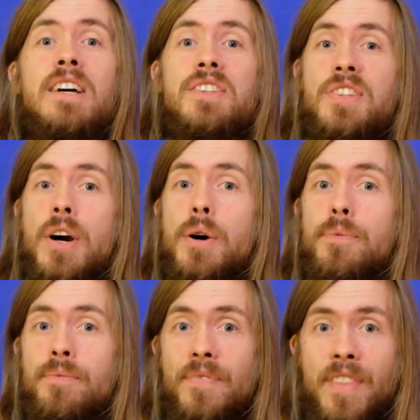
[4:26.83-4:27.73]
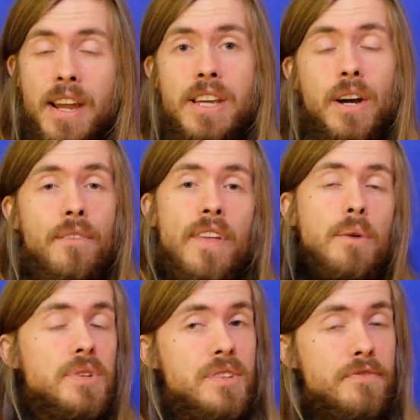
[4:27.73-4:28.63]
So there you go.
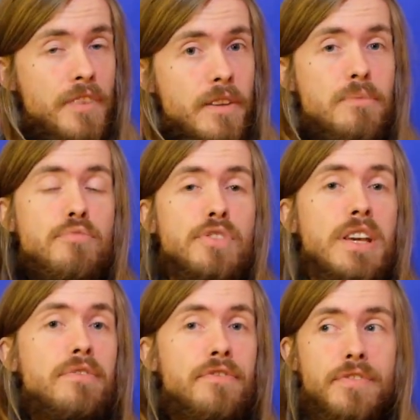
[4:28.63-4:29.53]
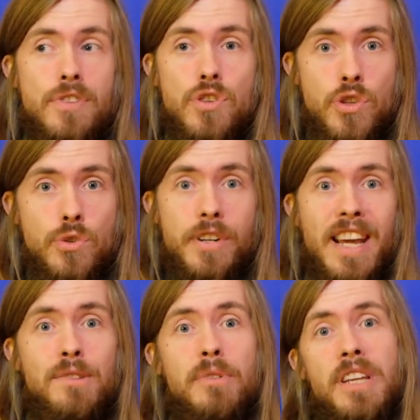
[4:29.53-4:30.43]
That was a very brief short
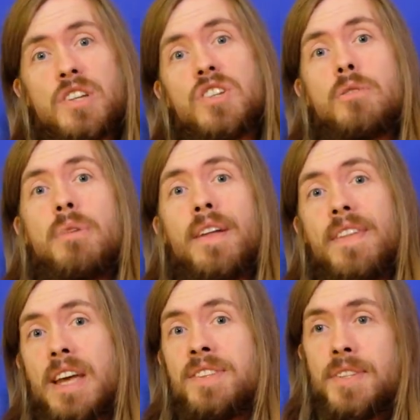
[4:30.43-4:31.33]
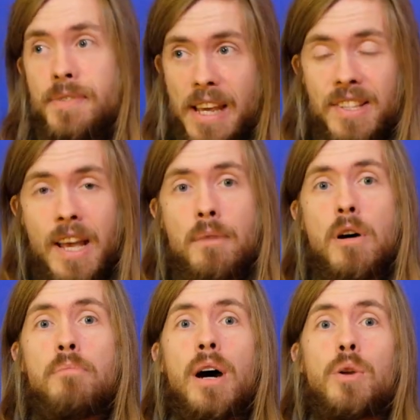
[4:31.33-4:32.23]
explanation about the NT2 exam,
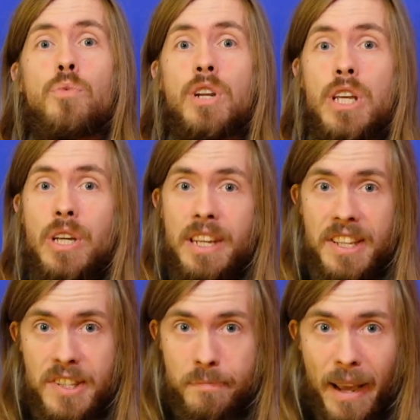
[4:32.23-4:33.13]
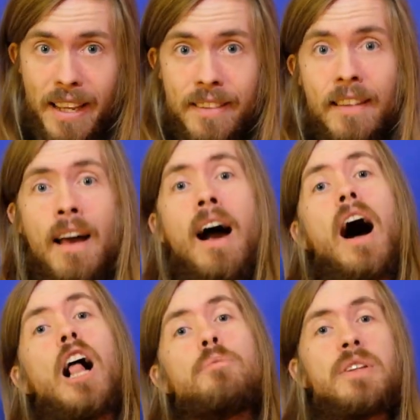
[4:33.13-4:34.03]
about what you can expect.
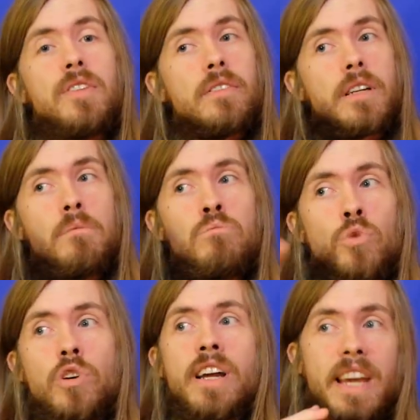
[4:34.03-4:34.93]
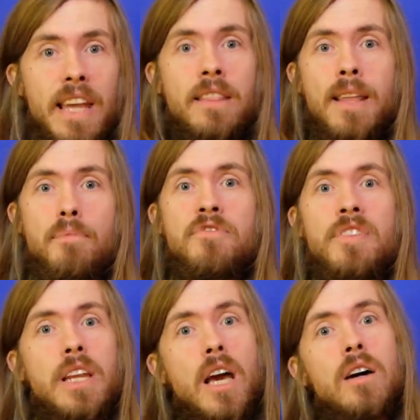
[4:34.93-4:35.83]
I'll be doing a more in-depth
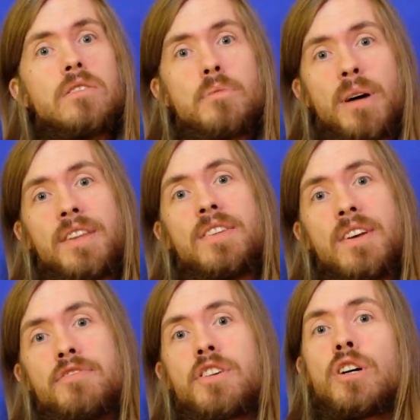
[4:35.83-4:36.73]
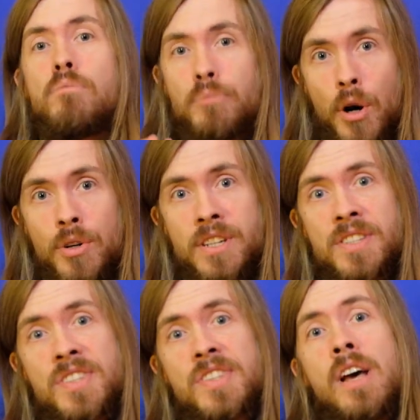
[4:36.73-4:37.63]
video about the different
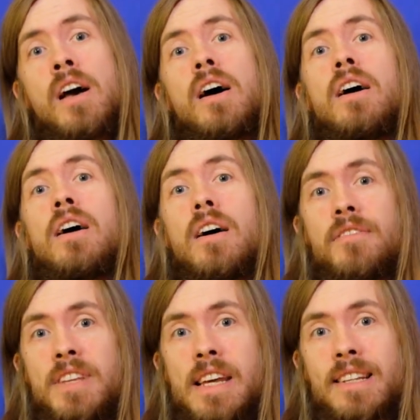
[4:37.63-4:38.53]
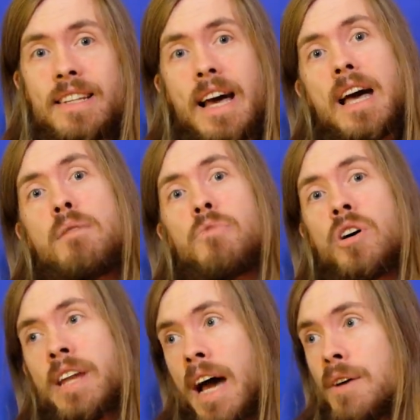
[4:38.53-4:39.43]
components uh, of the exam,
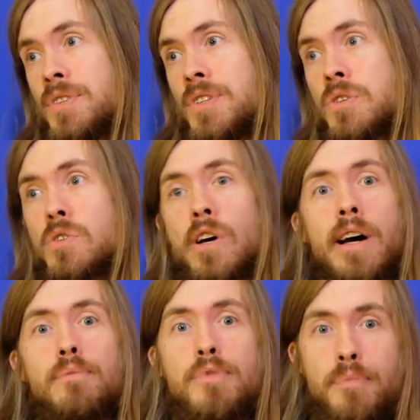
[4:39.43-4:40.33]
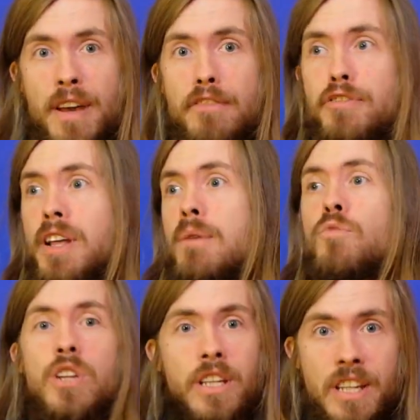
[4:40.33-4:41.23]
on how to uh, prepare for
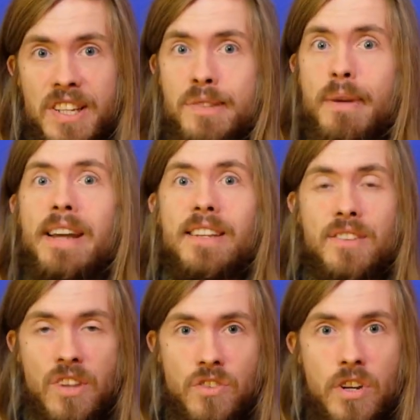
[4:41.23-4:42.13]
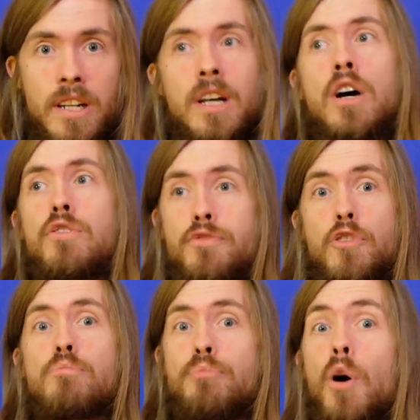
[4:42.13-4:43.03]
them, what you can expect, etc.
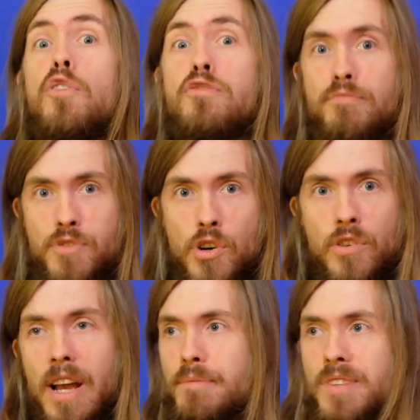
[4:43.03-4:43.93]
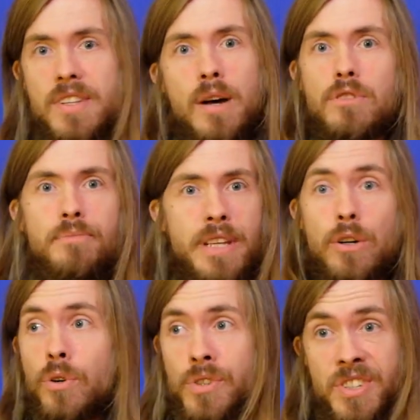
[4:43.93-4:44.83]
For both programs, that will be
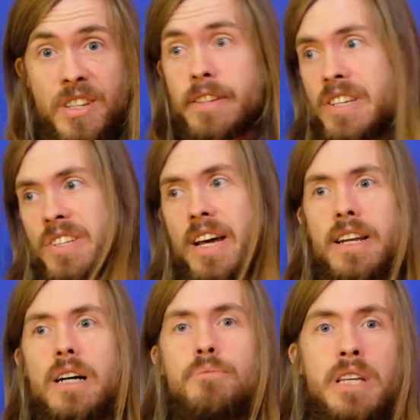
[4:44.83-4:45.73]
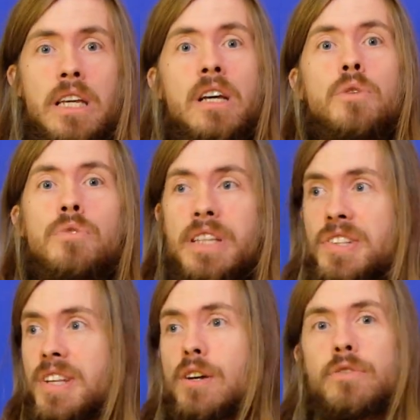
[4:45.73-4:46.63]
a whole series that I'll be
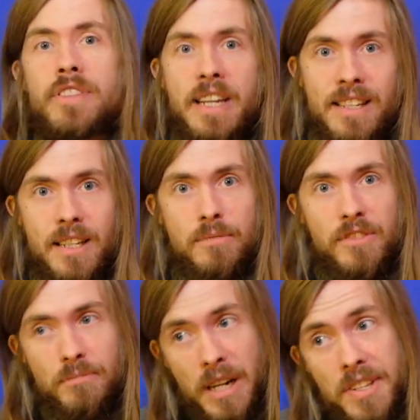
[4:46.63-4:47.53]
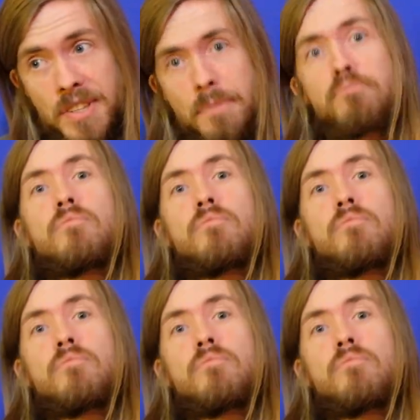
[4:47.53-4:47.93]
releasing over the next couple of months.